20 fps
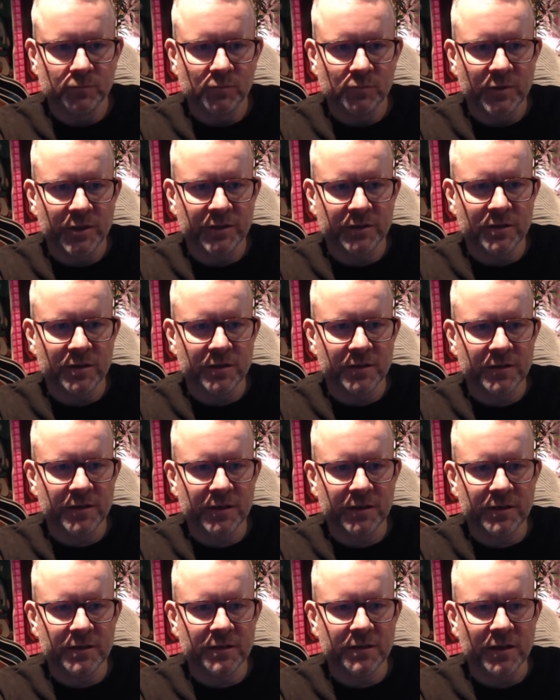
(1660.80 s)
It's going to
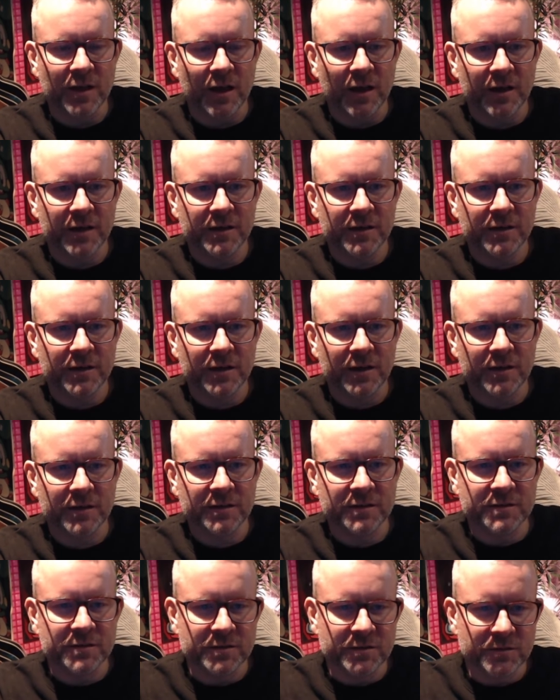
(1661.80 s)
take in the ID, and
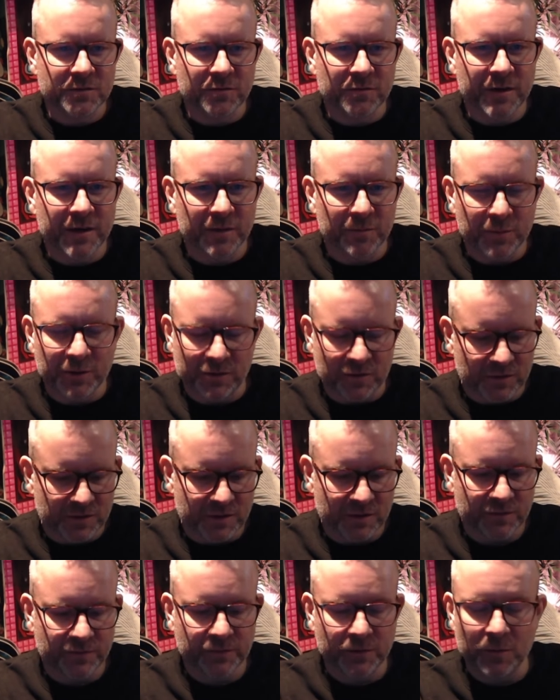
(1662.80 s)
it's a string because
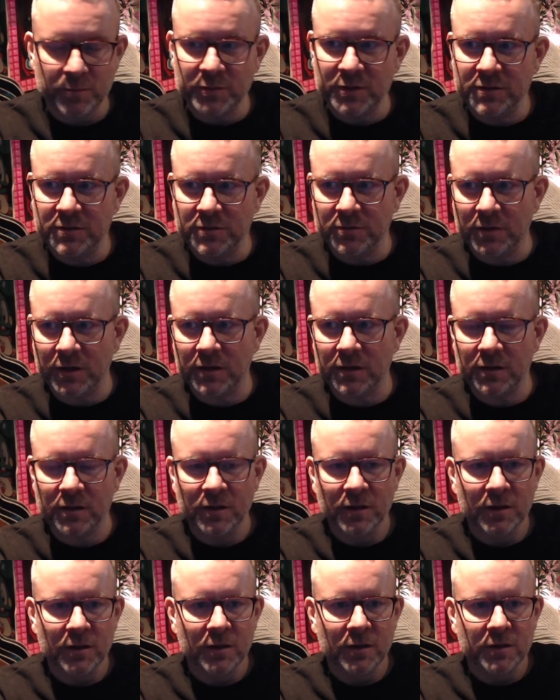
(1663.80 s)
it's from the URL
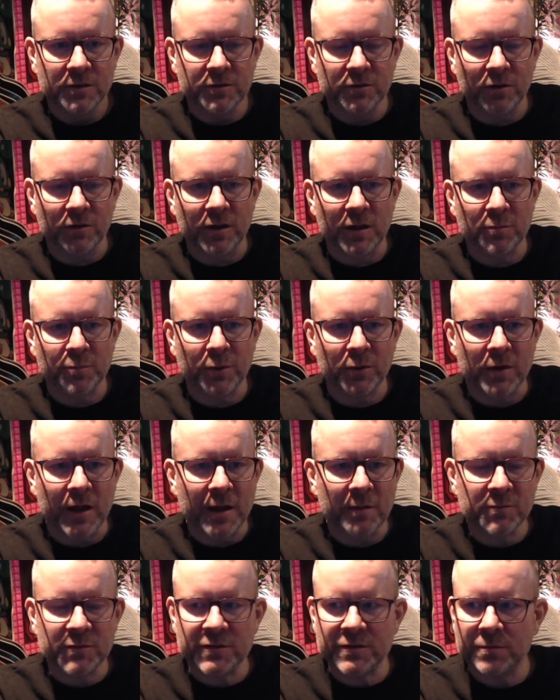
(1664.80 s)

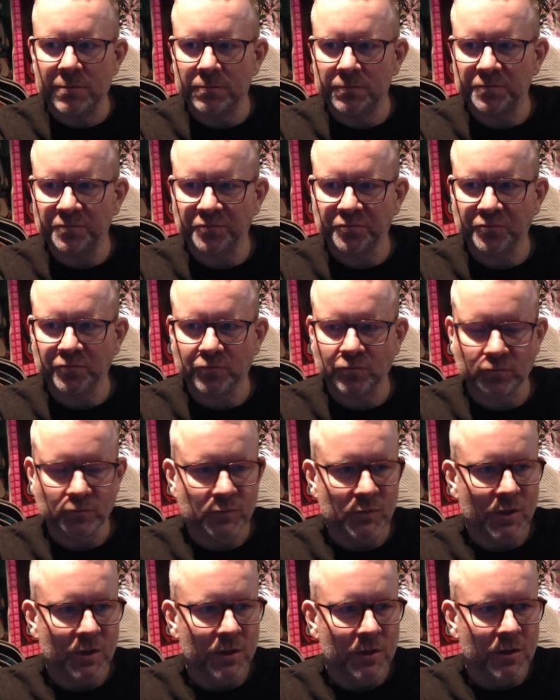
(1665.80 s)
params.
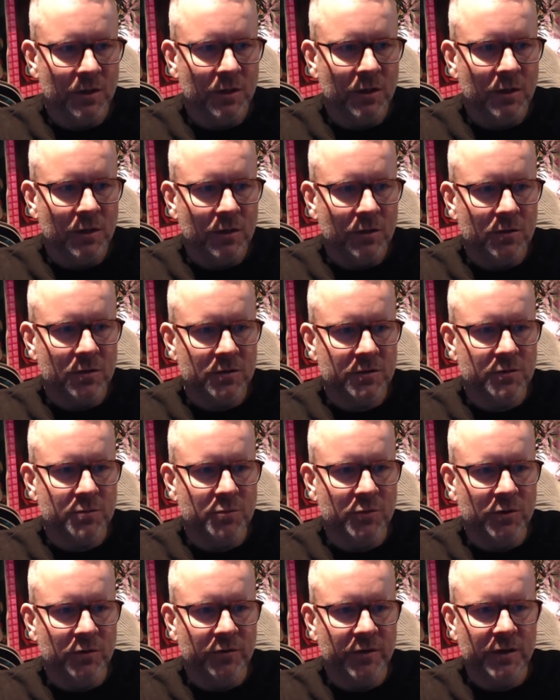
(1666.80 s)
Const
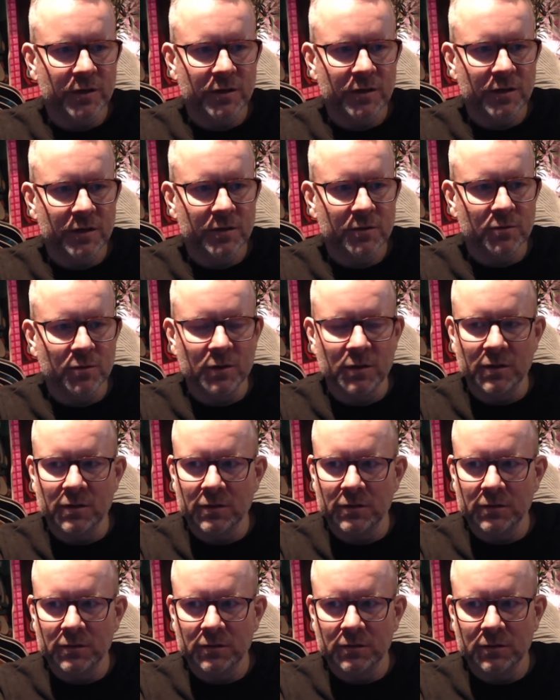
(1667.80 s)
movie equal
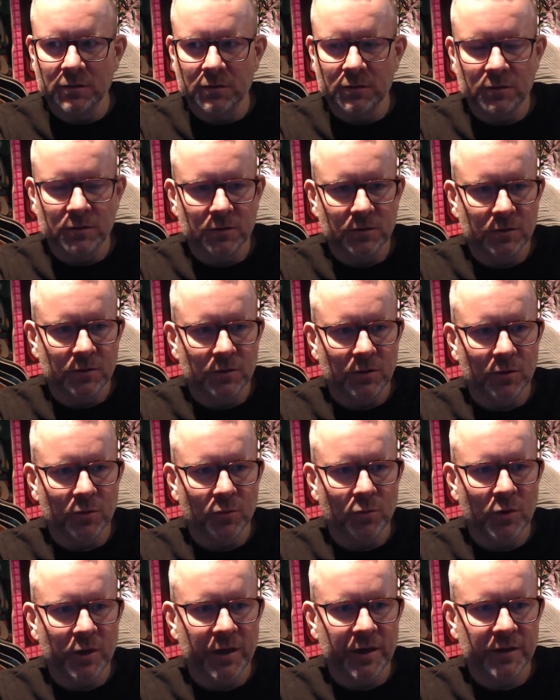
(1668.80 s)

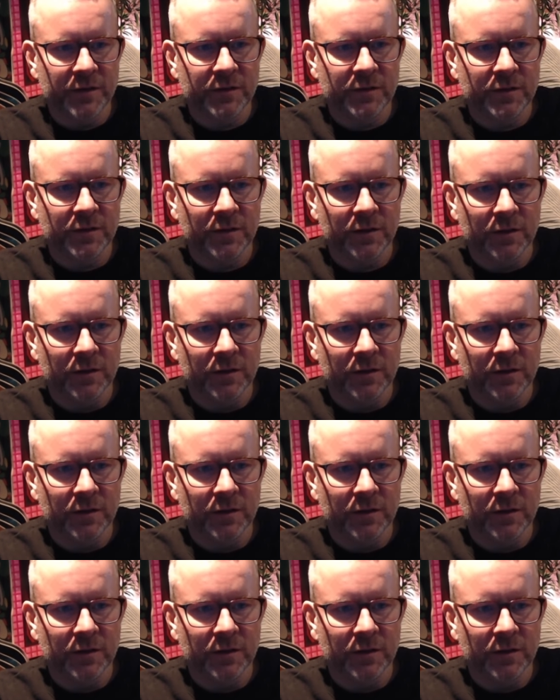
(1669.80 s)
await.